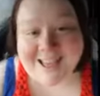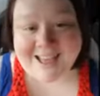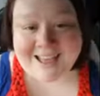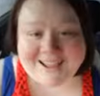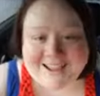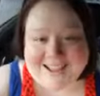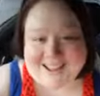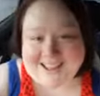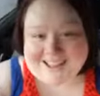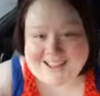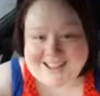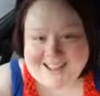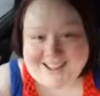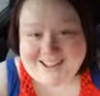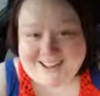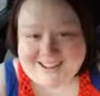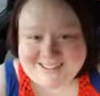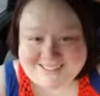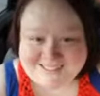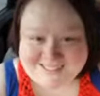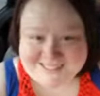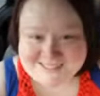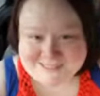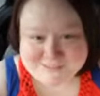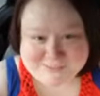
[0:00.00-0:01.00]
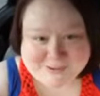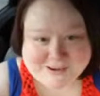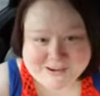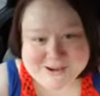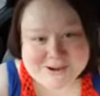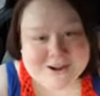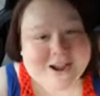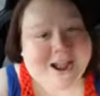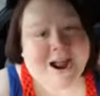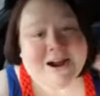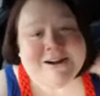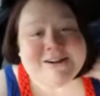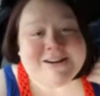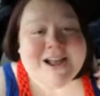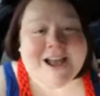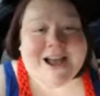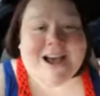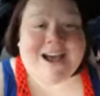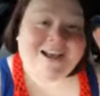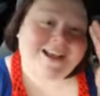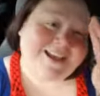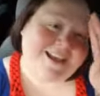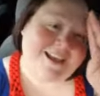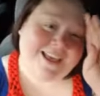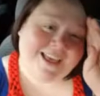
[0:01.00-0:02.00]
guys, here's my new
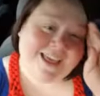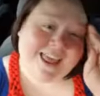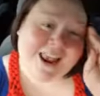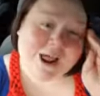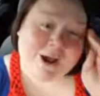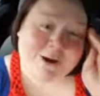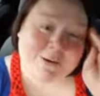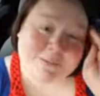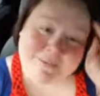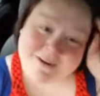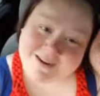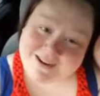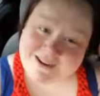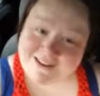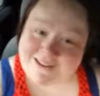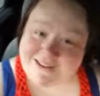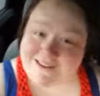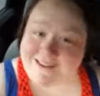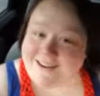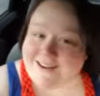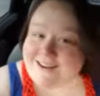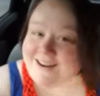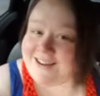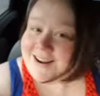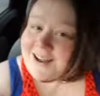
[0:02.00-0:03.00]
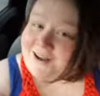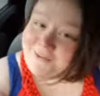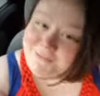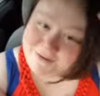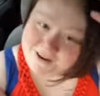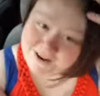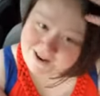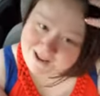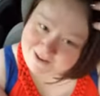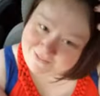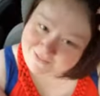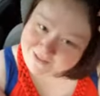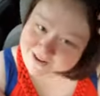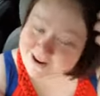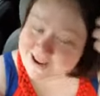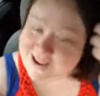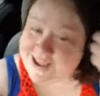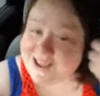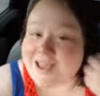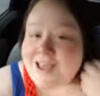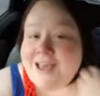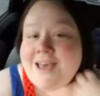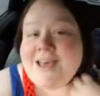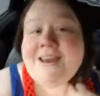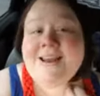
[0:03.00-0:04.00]
haircut. Oh my god, I'm loving
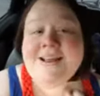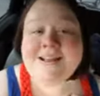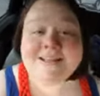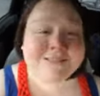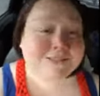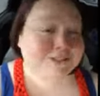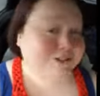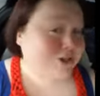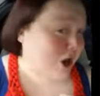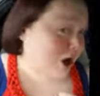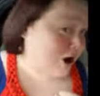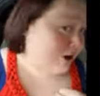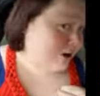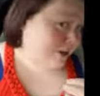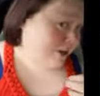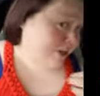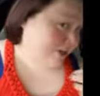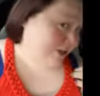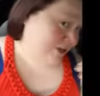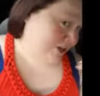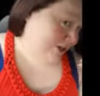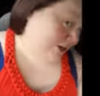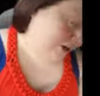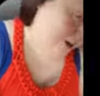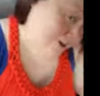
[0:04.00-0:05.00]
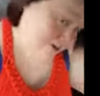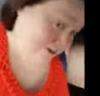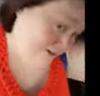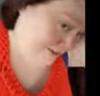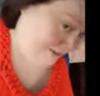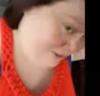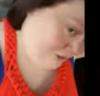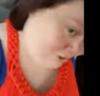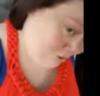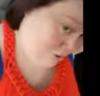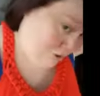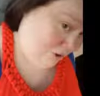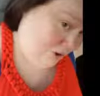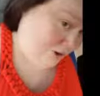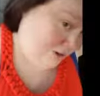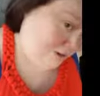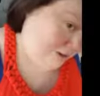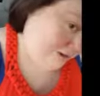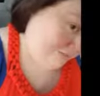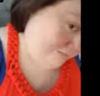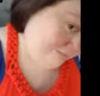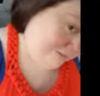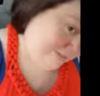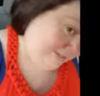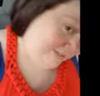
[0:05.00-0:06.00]
it. It's so cute and
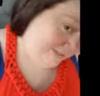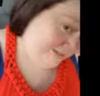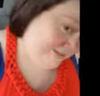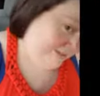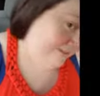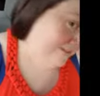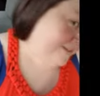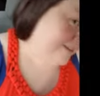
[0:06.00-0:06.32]
adorbs.